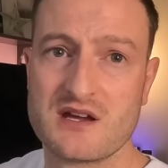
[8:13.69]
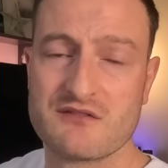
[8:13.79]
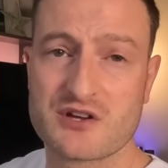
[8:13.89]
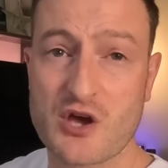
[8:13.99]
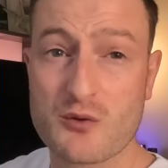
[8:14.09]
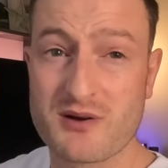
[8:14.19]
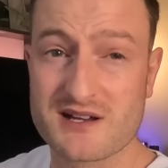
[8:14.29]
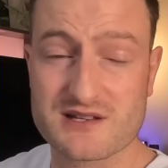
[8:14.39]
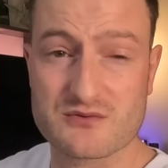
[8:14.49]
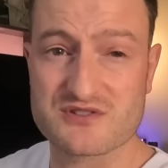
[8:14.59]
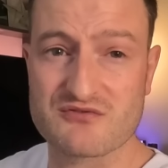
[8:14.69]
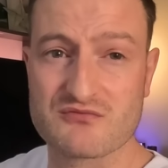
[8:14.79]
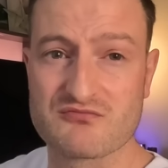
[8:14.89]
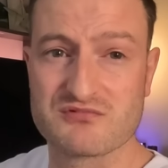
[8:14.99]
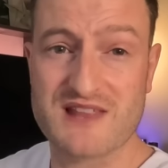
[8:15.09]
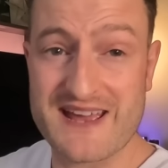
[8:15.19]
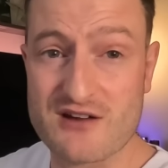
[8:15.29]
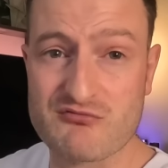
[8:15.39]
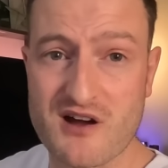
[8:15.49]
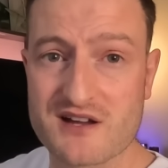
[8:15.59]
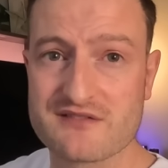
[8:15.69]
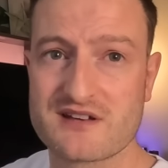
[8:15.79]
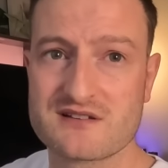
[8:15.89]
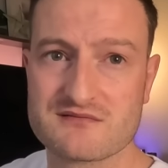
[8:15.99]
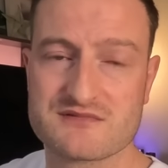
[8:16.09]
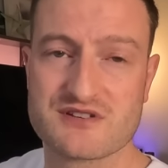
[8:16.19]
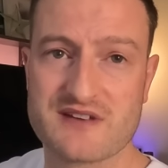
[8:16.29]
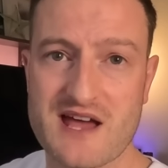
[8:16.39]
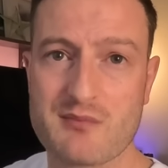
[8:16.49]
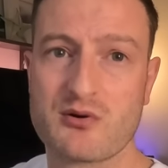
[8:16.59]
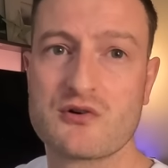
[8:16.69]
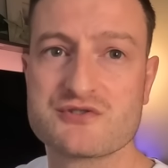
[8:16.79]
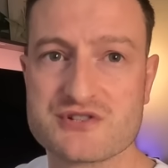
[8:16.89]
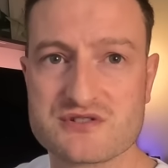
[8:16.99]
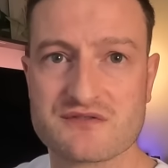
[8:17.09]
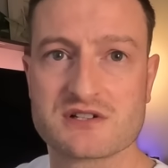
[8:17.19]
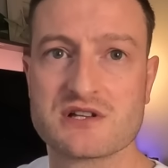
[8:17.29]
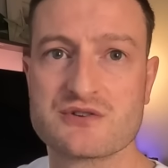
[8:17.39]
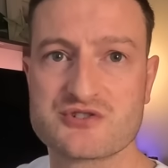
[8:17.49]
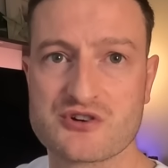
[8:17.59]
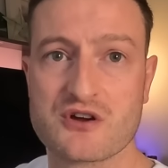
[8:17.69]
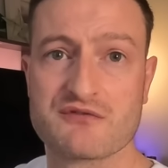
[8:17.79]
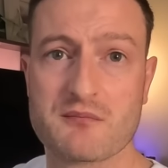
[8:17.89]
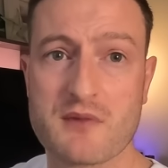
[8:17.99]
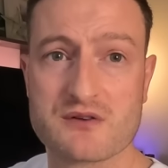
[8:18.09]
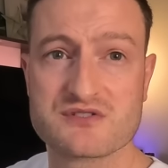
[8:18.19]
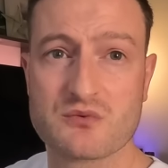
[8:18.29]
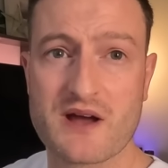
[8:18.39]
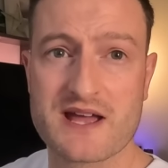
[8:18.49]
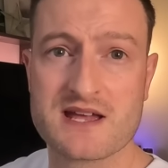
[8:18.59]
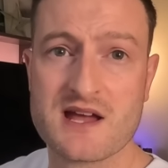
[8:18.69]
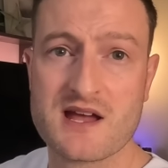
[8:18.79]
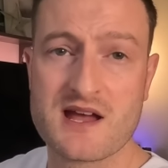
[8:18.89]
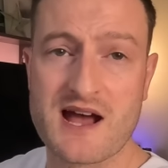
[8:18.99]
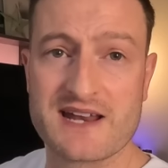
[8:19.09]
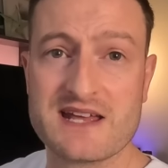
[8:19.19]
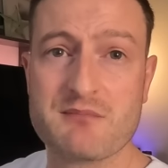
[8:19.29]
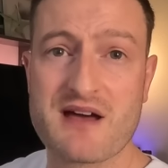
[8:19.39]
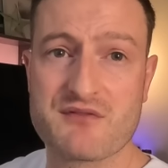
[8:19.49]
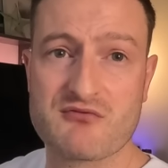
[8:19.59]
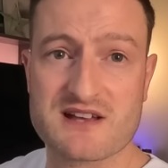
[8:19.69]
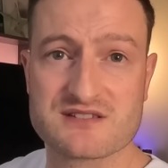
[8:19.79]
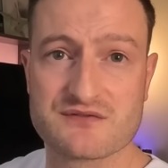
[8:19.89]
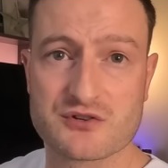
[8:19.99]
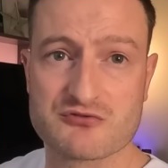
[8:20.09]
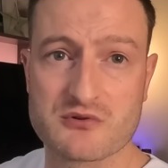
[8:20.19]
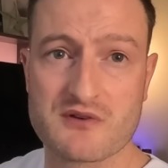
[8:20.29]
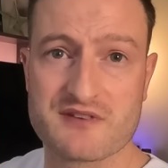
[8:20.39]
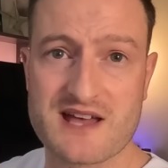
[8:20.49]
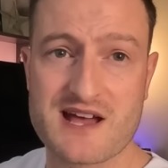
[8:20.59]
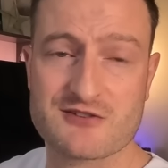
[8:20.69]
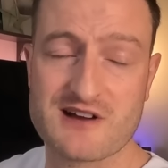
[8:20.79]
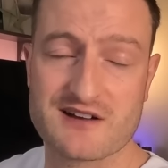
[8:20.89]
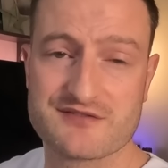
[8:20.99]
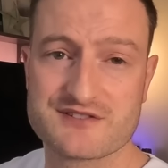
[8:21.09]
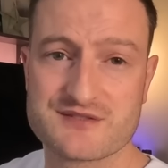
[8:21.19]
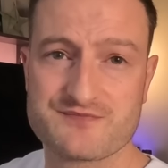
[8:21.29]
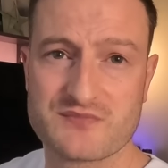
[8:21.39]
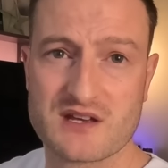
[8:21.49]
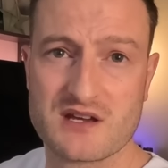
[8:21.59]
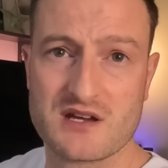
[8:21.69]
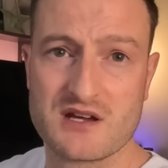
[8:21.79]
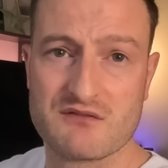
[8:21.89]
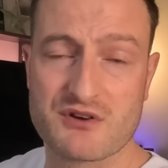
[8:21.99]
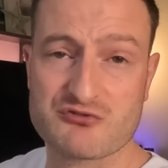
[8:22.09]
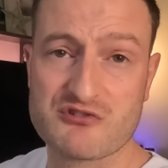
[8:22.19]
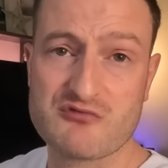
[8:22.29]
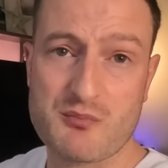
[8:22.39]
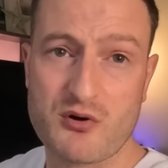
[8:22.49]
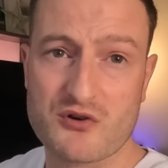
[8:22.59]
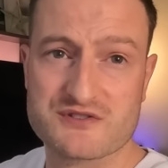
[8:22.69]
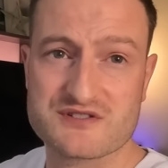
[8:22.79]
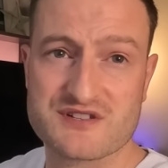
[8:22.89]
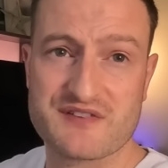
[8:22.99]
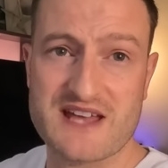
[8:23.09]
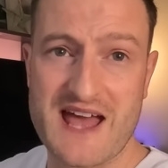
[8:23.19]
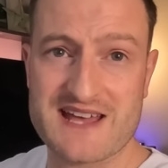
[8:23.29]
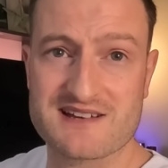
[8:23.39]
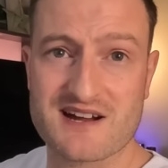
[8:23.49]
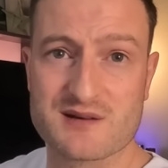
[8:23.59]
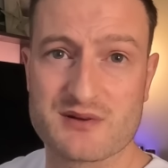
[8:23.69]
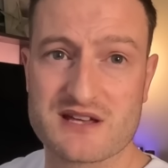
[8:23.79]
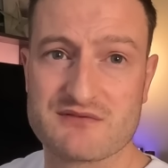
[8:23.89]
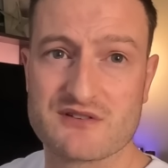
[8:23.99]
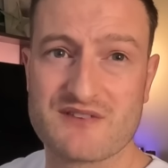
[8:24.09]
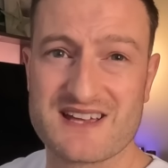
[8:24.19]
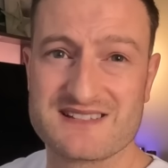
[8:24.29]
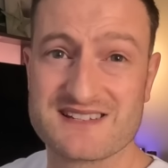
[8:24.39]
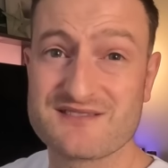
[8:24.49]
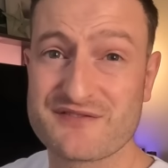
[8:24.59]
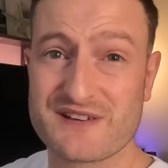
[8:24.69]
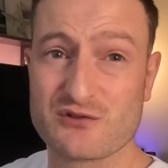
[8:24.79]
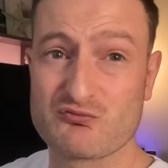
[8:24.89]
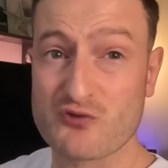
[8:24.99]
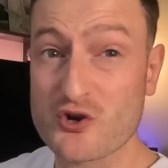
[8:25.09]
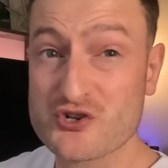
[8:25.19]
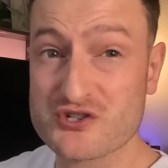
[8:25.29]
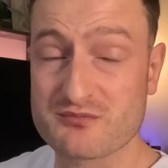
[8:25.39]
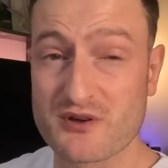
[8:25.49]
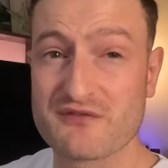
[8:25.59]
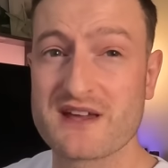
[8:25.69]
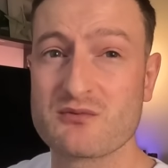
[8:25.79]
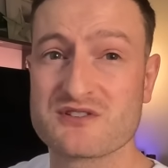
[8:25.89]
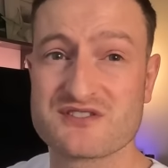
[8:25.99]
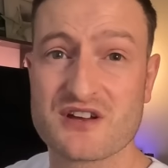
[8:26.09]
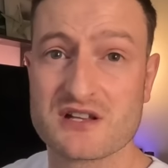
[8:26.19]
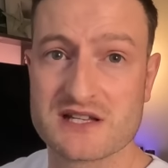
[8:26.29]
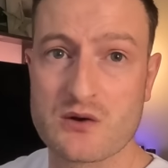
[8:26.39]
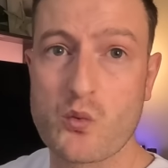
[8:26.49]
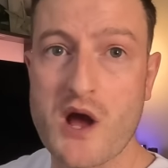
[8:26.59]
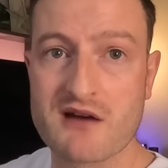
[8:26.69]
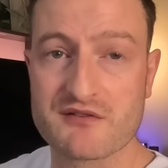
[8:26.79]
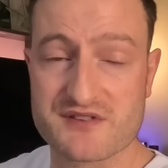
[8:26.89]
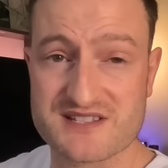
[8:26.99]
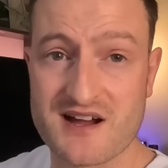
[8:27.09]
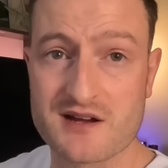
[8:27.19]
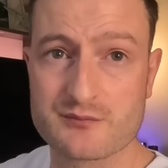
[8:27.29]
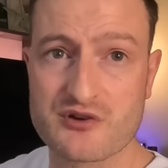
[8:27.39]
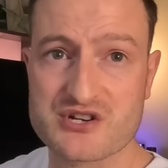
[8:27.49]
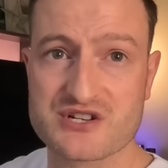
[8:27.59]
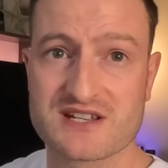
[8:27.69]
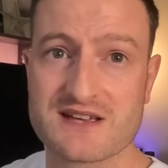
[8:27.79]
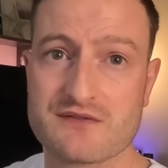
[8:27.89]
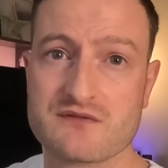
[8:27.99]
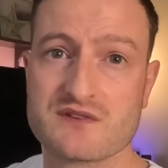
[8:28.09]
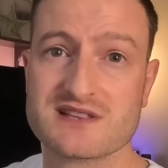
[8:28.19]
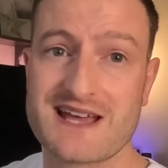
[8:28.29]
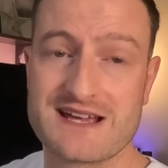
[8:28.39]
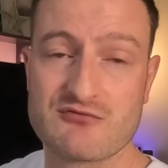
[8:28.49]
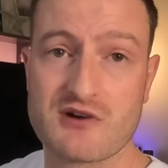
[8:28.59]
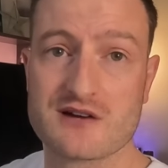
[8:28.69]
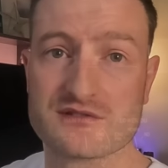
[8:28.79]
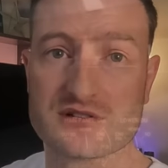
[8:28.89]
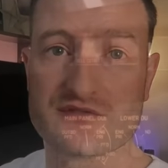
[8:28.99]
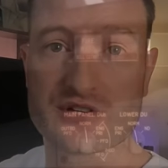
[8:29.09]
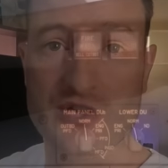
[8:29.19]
The co-pilot was late arriving to the airport due to the closure of a motorway, and he met the rest of the crew at the aircraft. The crew reported to the AAIB that they didn't feel rushed, but they were certainly aware of the time pressure given the late arrival of the